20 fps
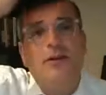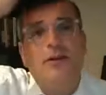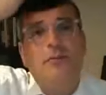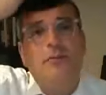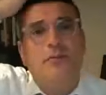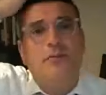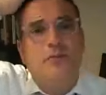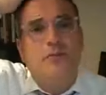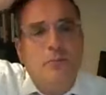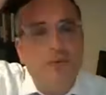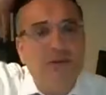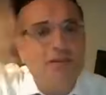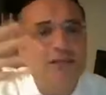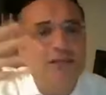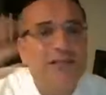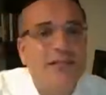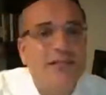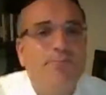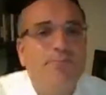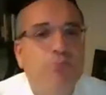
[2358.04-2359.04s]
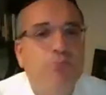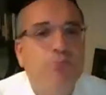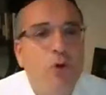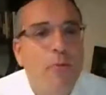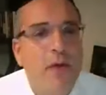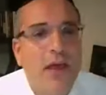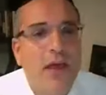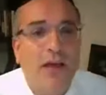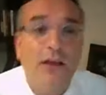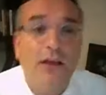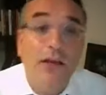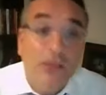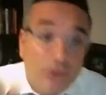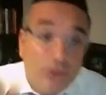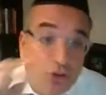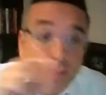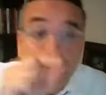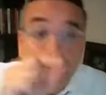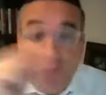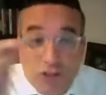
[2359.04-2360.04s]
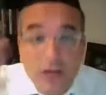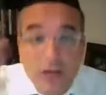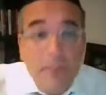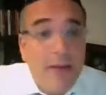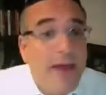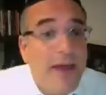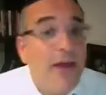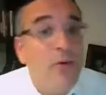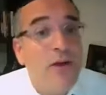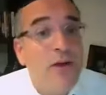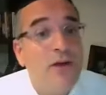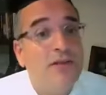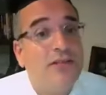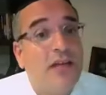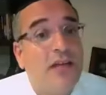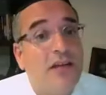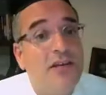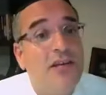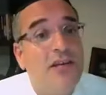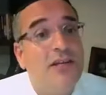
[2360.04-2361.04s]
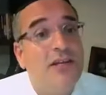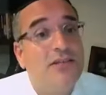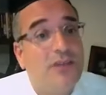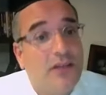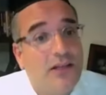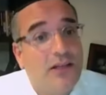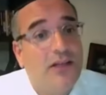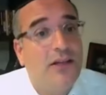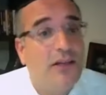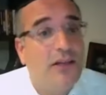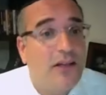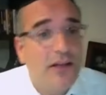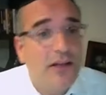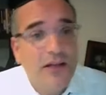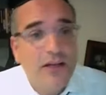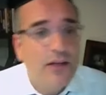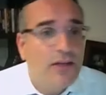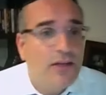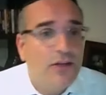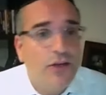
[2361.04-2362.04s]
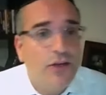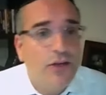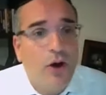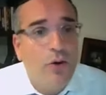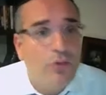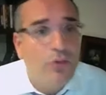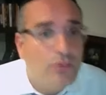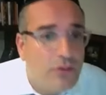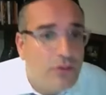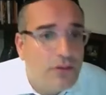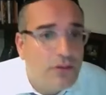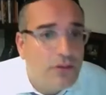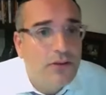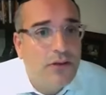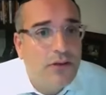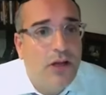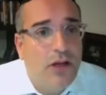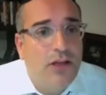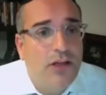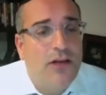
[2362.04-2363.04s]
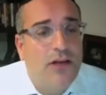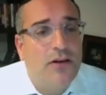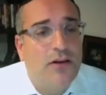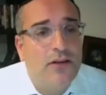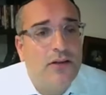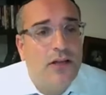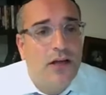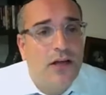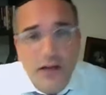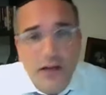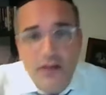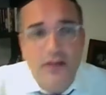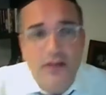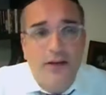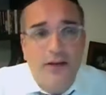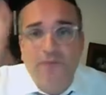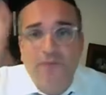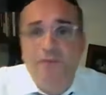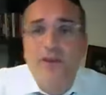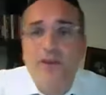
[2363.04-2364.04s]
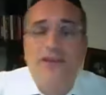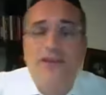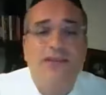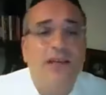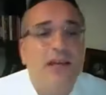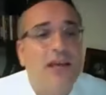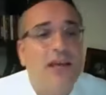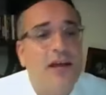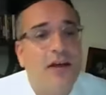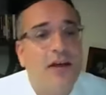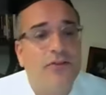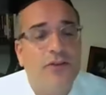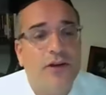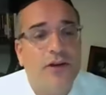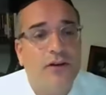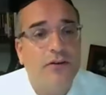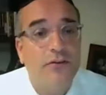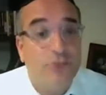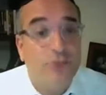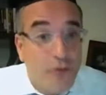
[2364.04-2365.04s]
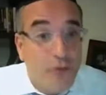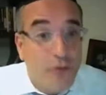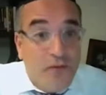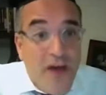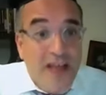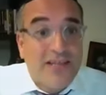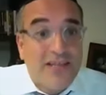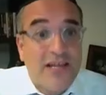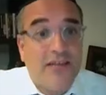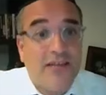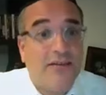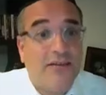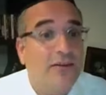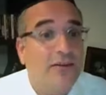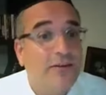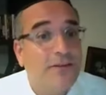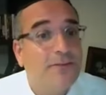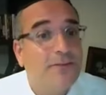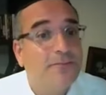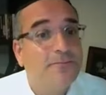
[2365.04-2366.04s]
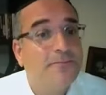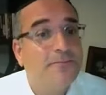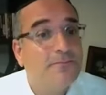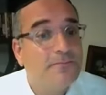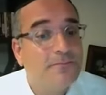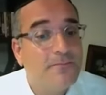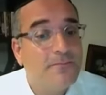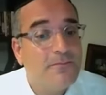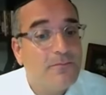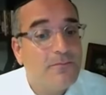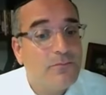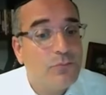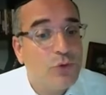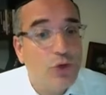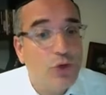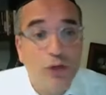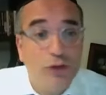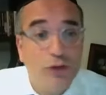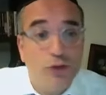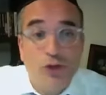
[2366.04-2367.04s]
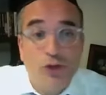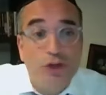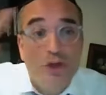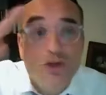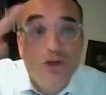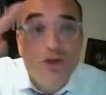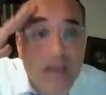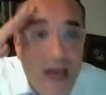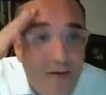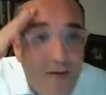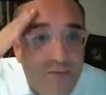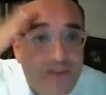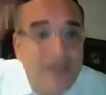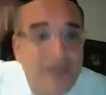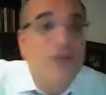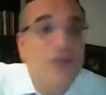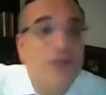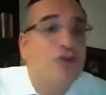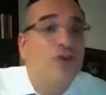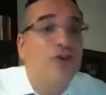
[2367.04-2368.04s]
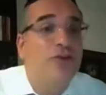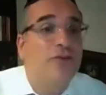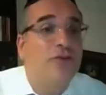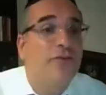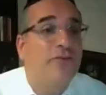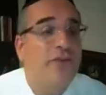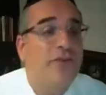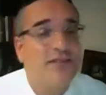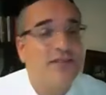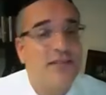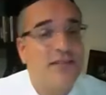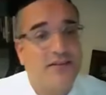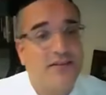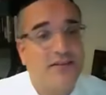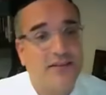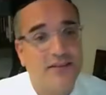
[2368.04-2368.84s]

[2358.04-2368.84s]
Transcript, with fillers: If the business is booming, just some areas that needs a little, you know, a little uh, fixing here and there, you fix it. You, you use everything you could to fix it.